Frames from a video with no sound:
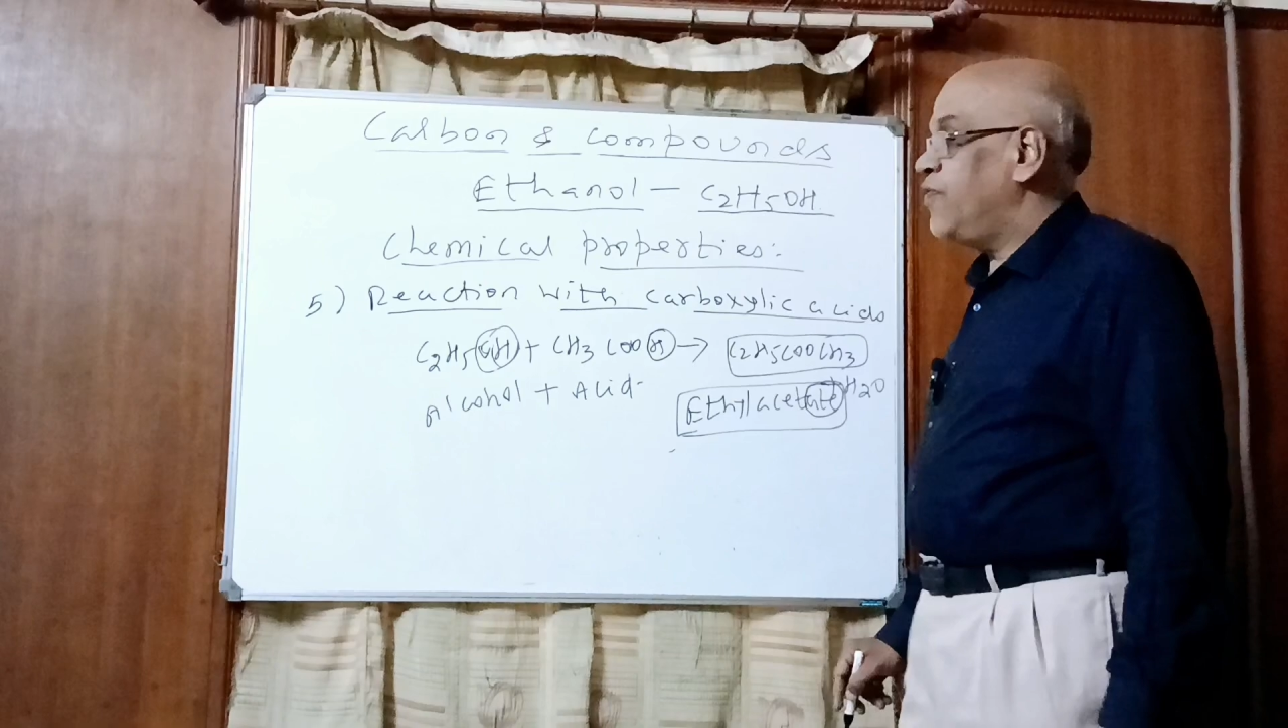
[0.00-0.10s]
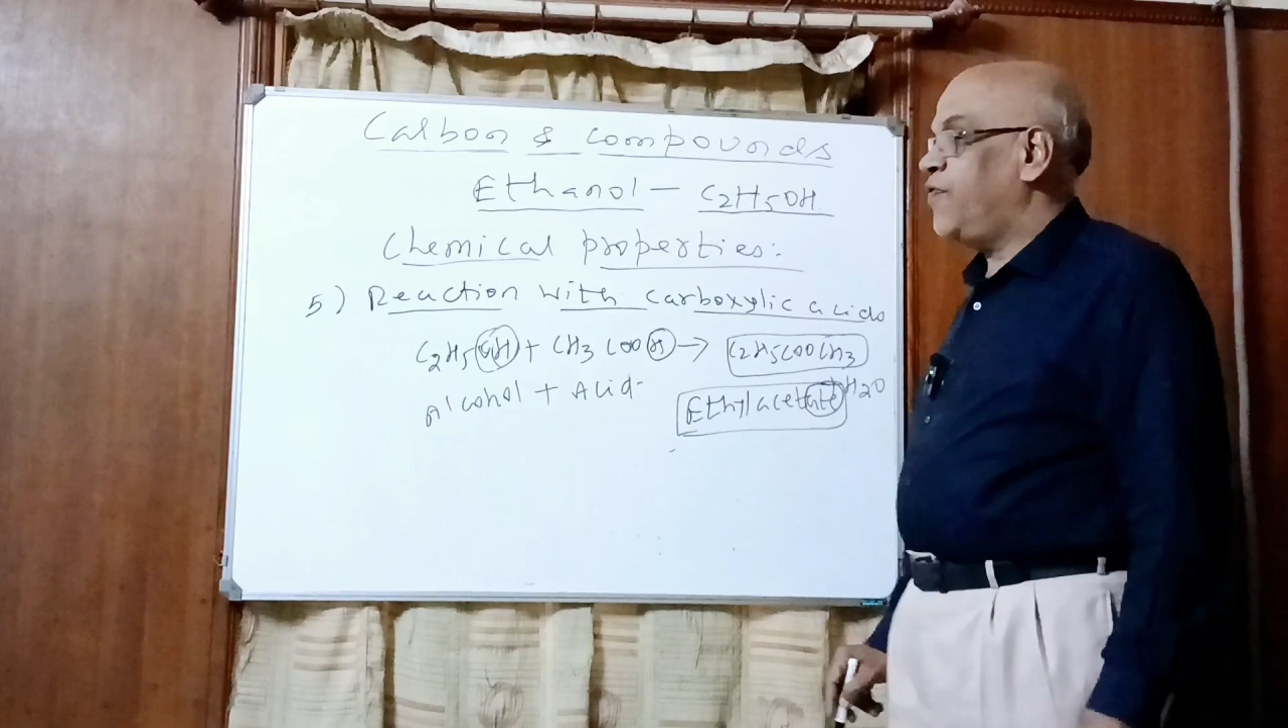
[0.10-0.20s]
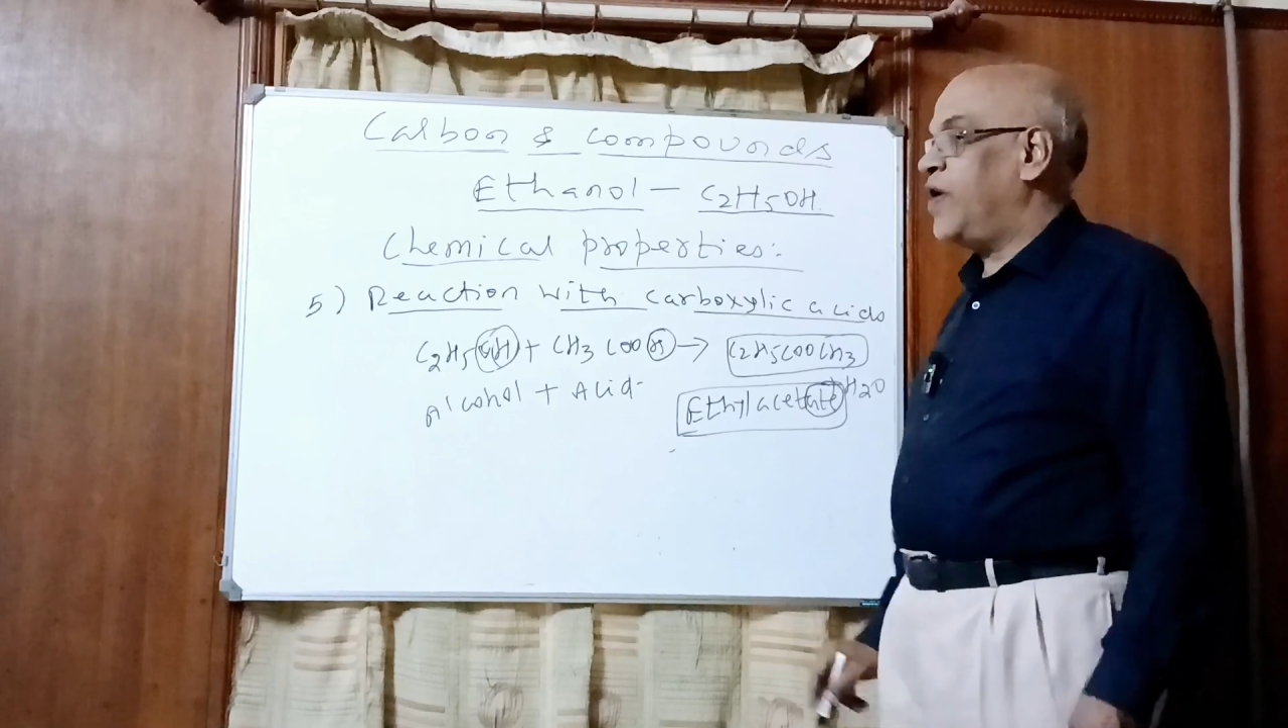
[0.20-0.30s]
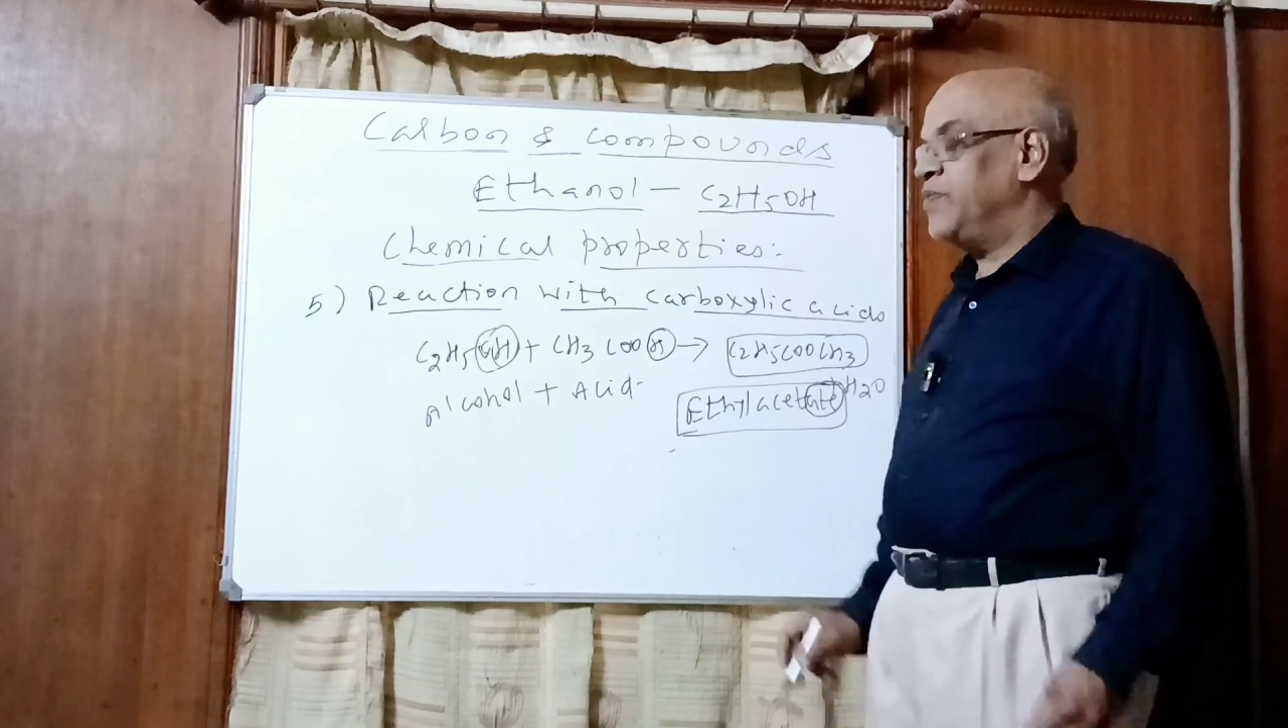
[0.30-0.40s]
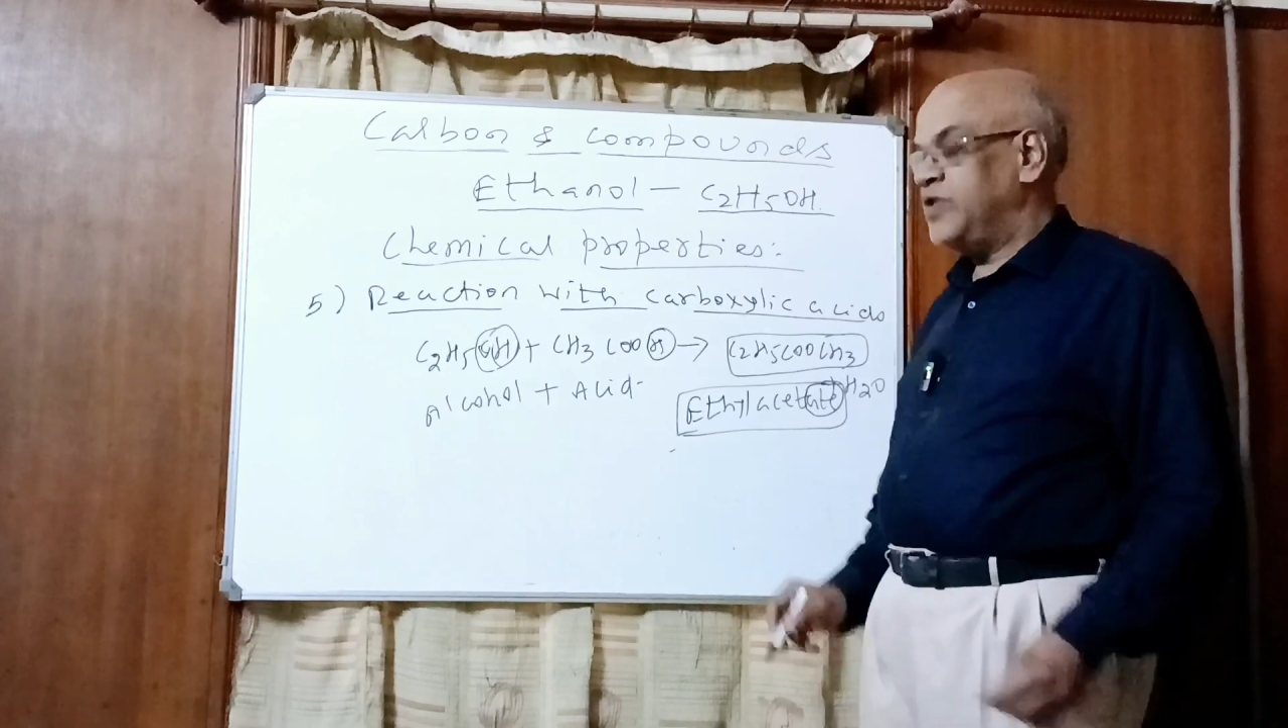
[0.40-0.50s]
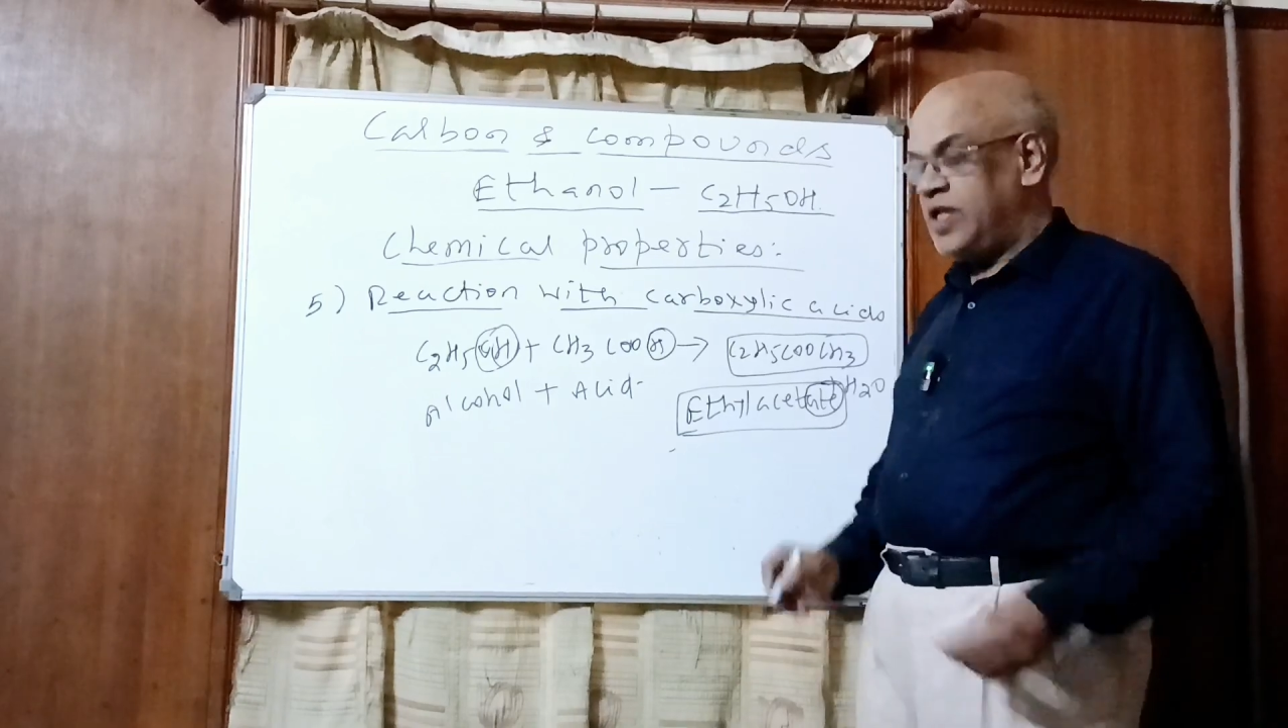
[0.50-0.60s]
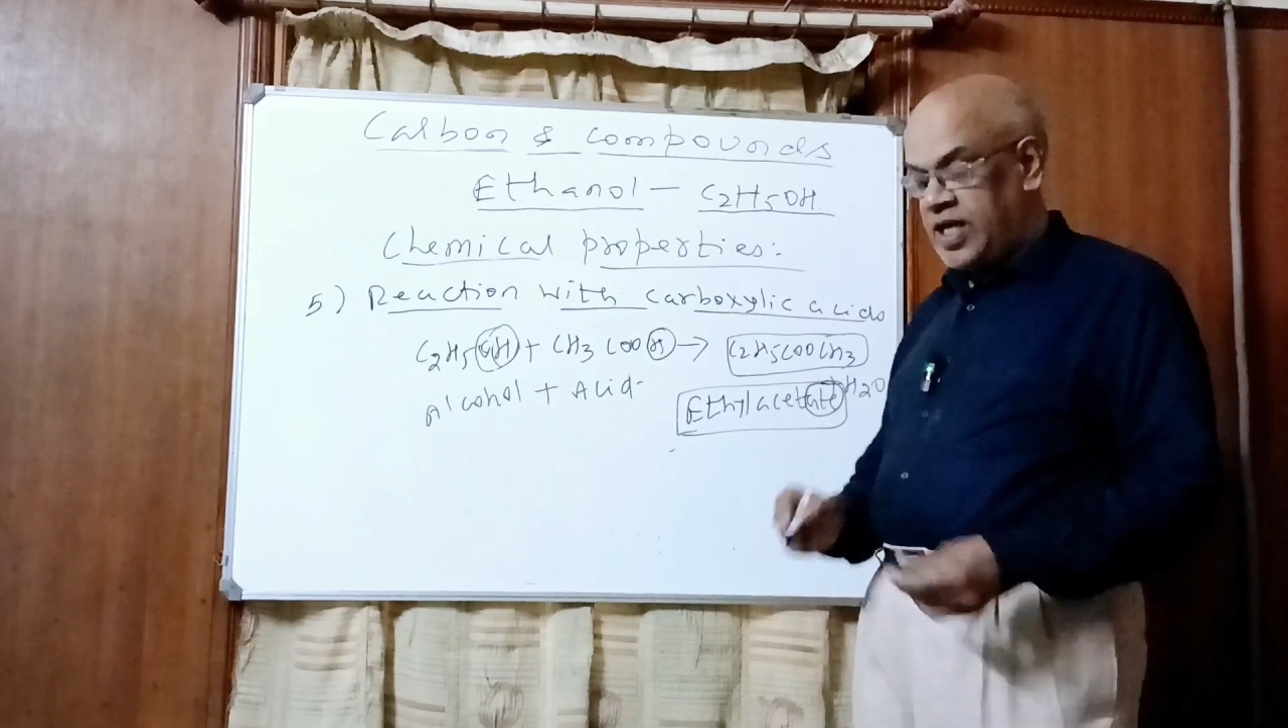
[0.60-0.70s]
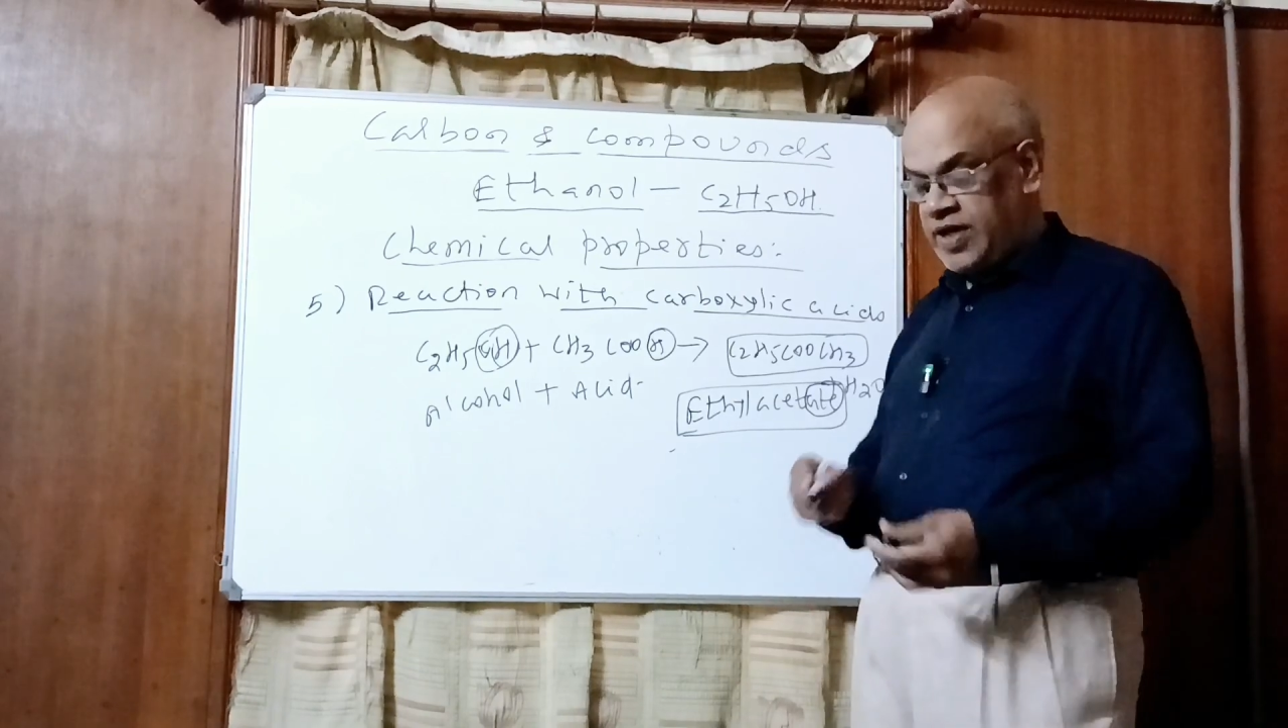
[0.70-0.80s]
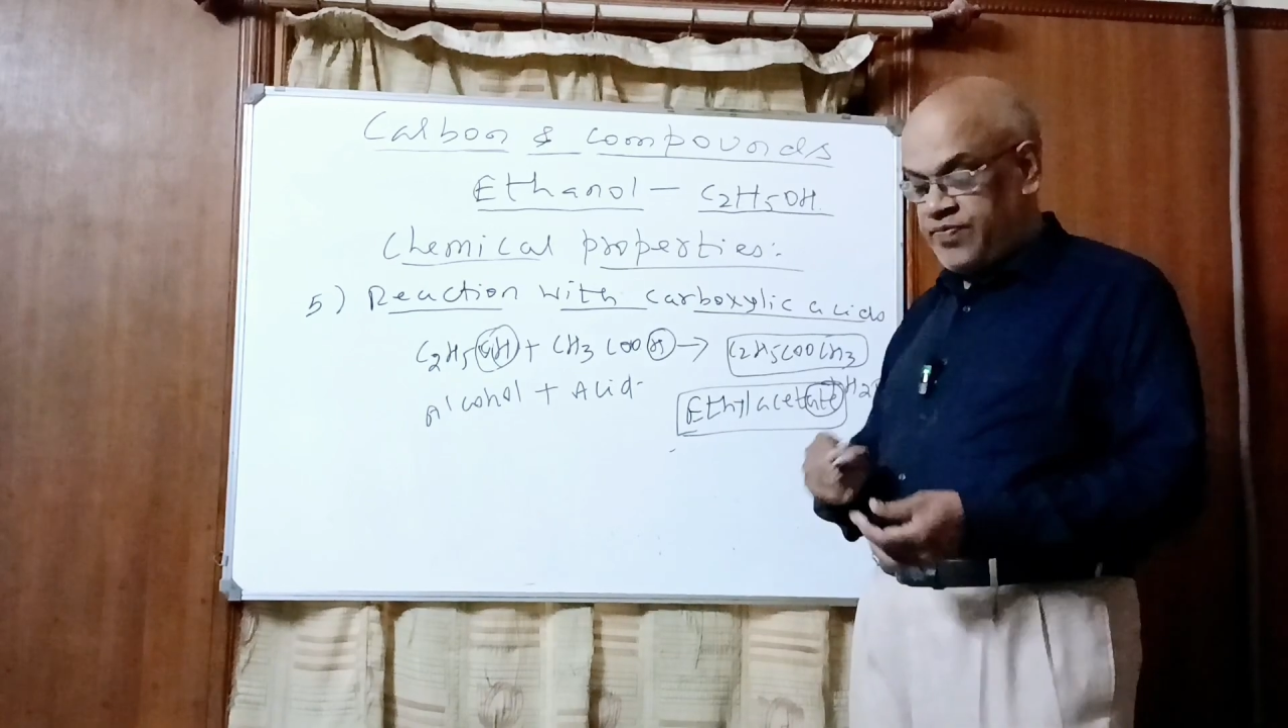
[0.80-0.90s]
formed, children.